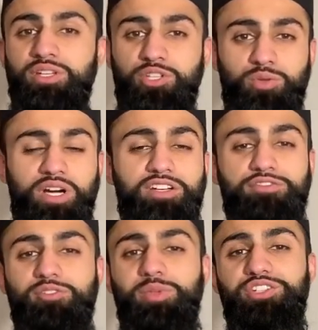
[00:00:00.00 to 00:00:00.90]
You got
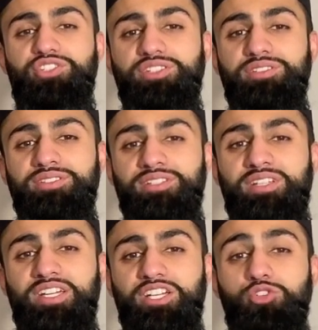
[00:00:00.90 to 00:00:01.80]
information,
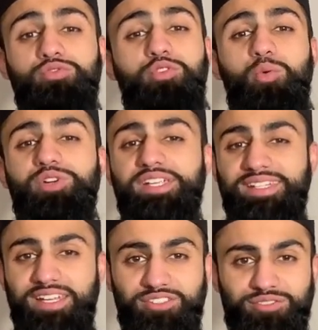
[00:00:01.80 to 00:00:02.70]
you forwarded
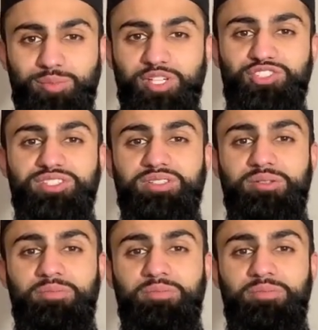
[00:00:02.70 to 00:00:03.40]
that information.